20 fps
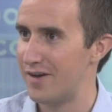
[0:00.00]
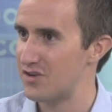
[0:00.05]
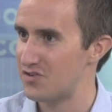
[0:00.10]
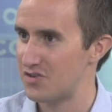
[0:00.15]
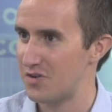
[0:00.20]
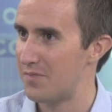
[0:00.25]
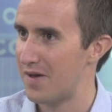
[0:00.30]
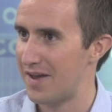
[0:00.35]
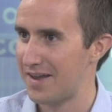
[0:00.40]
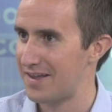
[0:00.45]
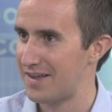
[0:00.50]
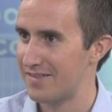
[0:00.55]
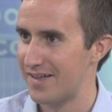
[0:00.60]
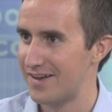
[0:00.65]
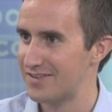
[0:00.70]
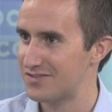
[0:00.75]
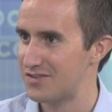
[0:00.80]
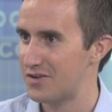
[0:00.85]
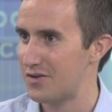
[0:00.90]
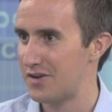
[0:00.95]
innovation in banking in
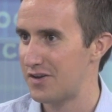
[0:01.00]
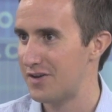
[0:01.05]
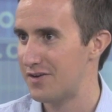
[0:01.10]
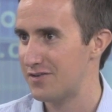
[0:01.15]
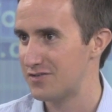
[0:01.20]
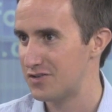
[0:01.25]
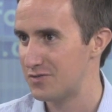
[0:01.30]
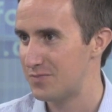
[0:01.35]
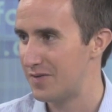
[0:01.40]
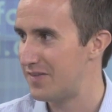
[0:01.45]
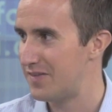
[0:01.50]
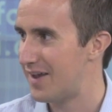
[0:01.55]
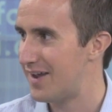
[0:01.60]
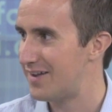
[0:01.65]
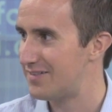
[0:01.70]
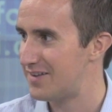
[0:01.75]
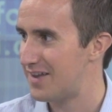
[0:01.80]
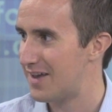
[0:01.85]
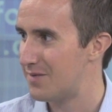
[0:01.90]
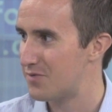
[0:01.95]
the last thirty years has been the
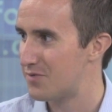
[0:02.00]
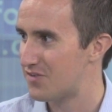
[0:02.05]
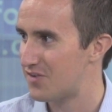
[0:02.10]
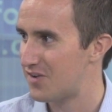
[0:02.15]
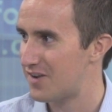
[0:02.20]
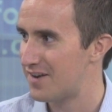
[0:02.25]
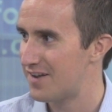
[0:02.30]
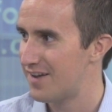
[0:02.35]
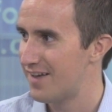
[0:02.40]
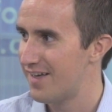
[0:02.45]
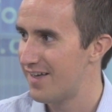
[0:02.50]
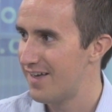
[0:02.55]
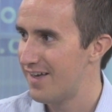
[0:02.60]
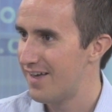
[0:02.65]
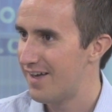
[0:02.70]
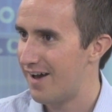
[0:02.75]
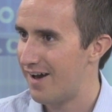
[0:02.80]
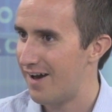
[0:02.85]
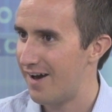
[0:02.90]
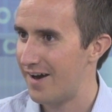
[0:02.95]
A T M machine.
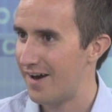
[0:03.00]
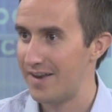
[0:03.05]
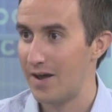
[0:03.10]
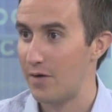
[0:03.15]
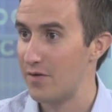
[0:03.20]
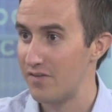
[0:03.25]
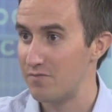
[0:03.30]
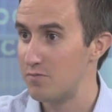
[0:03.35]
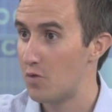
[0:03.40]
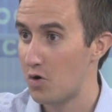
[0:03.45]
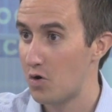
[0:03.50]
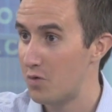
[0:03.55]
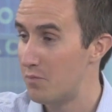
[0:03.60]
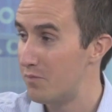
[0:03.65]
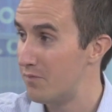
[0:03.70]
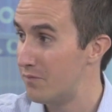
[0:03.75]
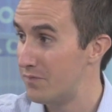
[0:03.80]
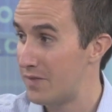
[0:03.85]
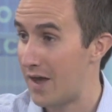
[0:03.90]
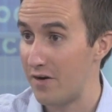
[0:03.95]
Uh, now we have mobile,
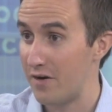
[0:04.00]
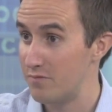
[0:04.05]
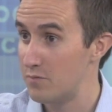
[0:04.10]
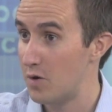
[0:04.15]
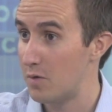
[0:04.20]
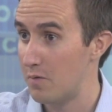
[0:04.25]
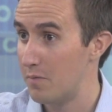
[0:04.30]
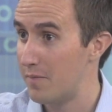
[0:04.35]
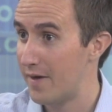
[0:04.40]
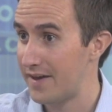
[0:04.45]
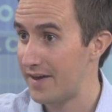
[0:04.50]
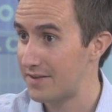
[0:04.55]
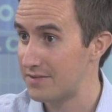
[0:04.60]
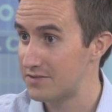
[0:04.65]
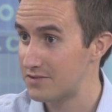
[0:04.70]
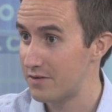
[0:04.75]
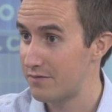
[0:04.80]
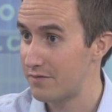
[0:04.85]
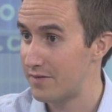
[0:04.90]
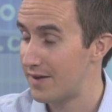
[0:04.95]
now we have mobile
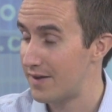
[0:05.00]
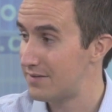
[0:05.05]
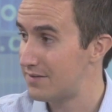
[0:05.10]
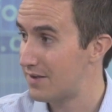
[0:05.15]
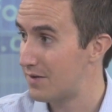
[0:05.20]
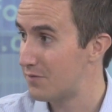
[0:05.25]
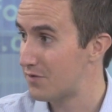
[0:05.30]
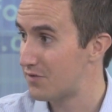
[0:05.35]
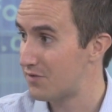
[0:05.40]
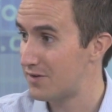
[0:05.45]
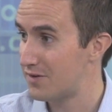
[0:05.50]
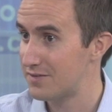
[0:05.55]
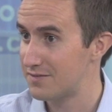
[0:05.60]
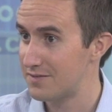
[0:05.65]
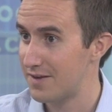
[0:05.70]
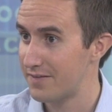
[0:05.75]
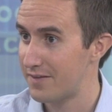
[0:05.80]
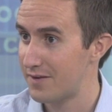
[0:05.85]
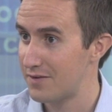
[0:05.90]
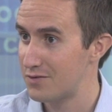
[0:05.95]
banking, so even the A T M machine
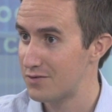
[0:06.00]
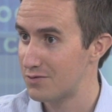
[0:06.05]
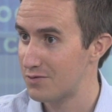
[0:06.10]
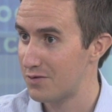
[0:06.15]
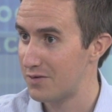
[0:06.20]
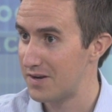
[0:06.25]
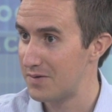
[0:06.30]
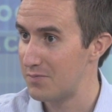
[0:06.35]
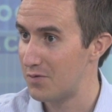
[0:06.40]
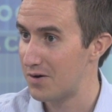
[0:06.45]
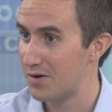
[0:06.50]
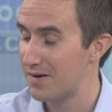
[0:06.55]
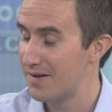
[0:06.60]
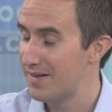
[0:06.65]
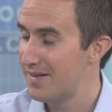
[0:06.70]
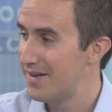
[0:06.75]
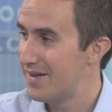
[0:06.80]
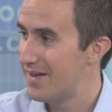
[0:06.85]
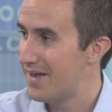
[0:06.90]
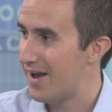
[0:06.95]
is not that useful anymore.
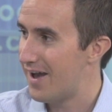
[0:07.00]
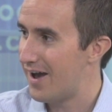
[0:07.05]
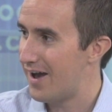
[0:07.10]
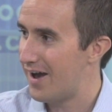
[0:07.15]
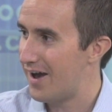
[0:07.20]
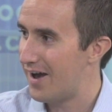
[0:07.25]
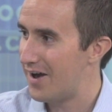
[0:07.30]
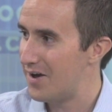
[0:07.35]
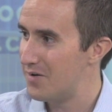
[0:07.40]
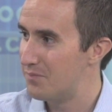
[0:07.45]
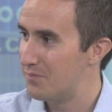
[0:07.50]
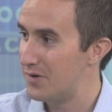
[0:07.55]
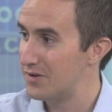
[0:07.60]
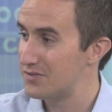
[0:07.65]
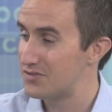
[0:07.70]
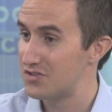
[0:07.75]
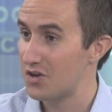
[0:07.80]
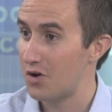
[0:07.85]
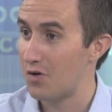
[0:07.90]
Uh, but